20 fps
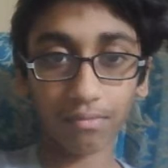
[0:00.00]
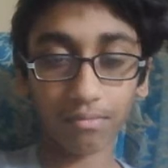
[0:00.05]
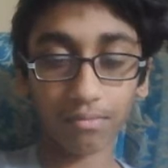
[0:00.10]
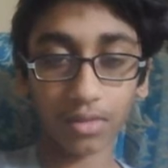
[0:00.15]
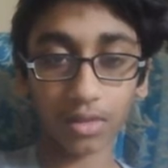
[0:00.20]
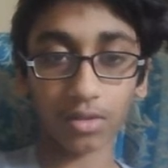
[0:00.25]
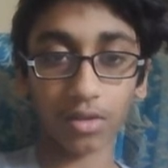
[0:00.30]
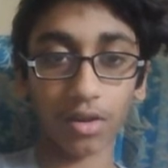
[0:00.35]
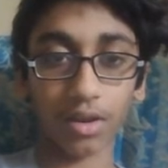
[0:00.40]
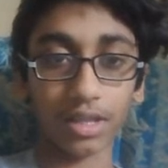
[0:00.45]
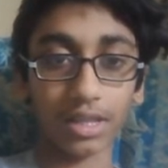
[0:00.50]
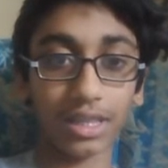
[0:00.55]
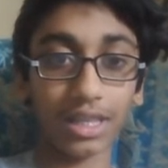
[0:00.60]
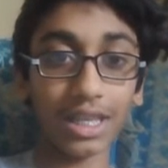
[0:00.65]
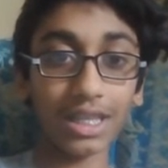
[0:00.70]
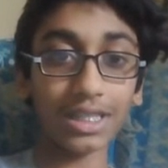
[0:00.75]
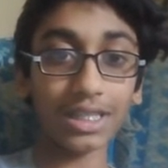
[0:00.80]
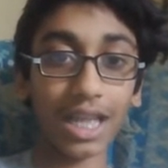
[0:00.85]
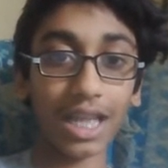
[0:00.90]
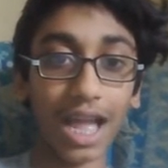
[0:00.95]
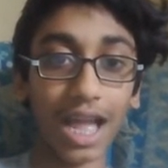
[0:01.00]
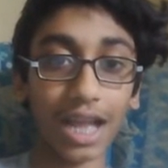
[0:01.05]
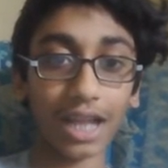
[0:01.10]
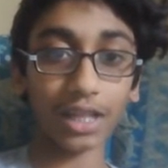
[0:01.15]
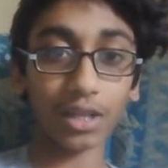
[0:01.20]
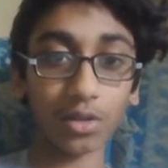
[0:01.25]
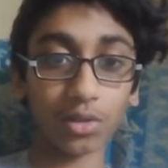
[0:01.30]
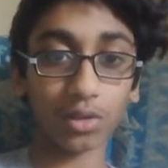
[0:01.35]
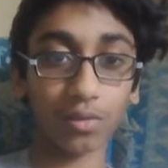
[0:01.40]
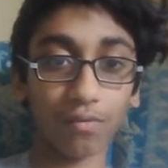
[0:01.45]
sorry, this
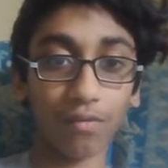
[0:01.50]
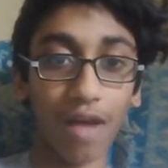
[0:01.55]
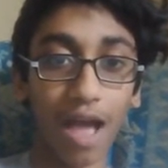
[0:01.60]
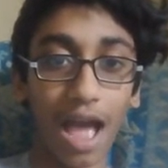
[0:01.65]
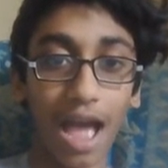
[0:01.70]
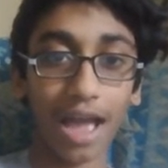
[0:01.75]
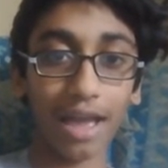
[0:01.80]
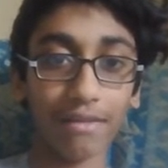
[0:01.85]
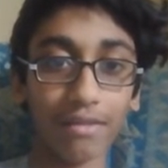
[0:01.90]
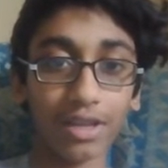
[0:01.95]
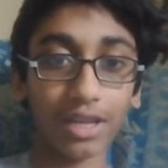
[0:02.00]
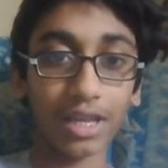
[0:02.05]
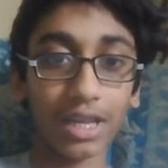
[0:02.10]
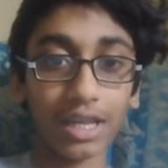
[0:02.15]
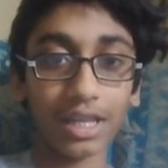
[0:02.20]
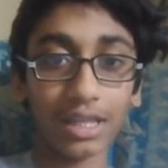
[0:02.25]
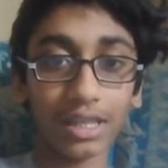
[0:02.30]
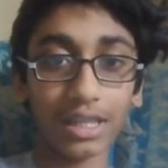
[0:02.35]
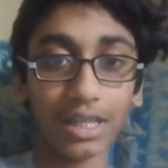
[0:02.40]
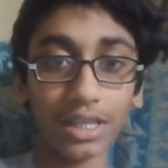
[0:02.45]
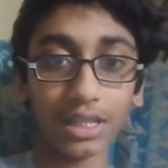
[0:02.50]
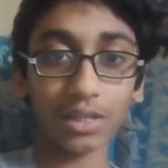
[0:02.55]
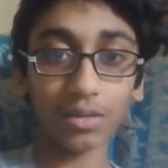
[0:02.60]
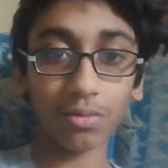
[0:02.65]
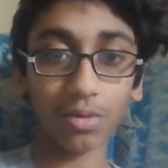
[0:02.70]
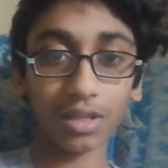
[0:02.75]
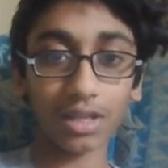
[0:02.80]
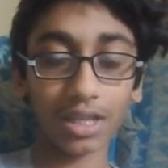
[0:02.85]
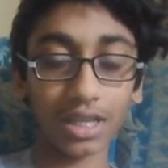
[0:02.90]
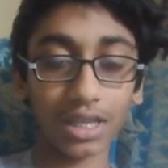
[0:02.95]
diagonal is 5. This
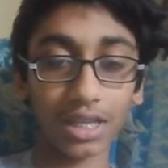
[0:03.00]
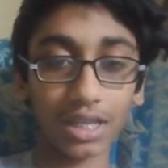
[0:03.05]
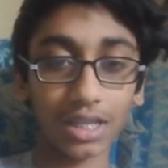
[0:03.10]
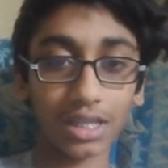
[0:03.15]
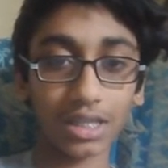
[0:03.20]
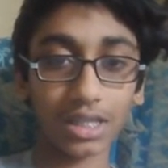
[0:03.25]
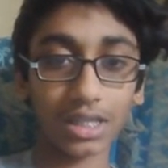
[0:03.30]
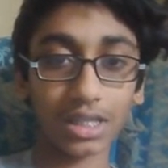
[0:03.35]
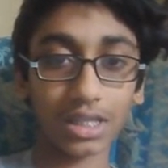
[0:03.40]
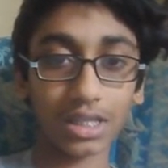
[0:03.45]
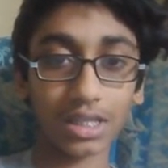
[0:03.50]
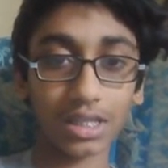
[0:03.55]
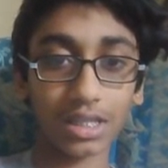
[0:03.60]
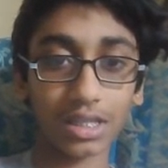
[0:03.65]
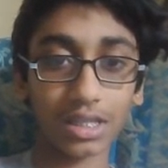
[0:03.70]
one is